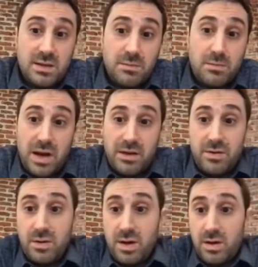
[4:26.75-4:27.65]
them by
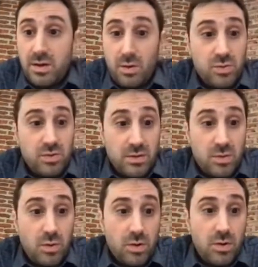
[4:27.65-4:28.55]
the road
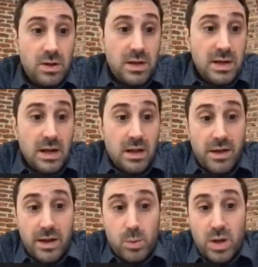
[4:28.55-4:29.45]
network.
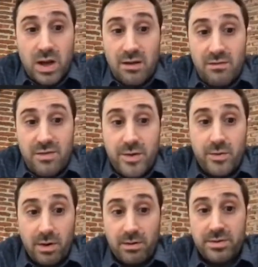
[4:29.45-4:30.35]
Then we have the
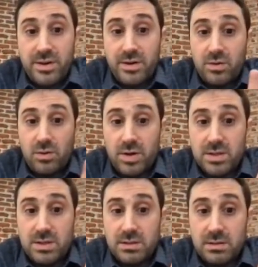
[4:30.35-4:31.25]
rural
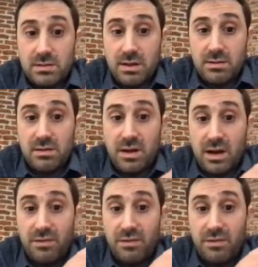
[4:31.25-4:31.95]
territories that they have